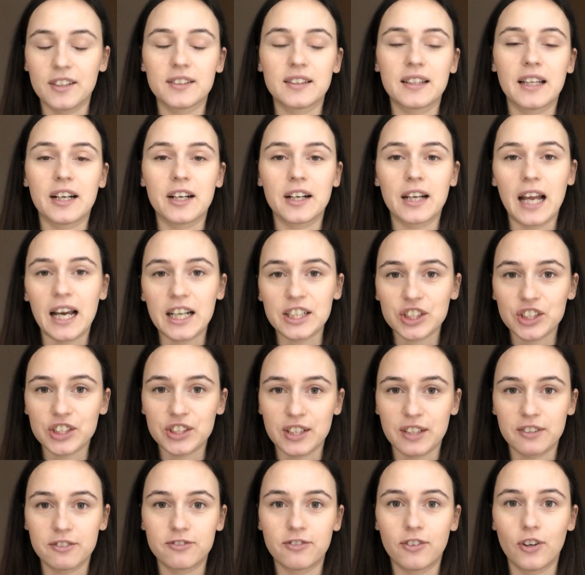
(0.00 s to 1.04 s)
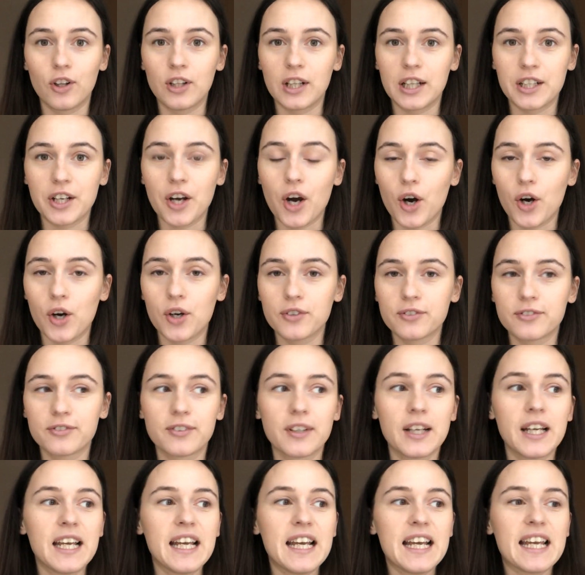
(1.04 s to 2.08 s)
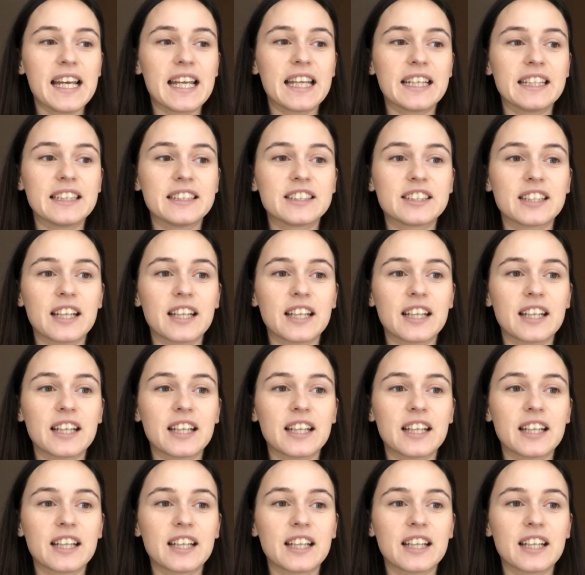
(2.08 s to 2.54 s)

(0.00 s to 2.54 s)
their lashes have fallen off, it is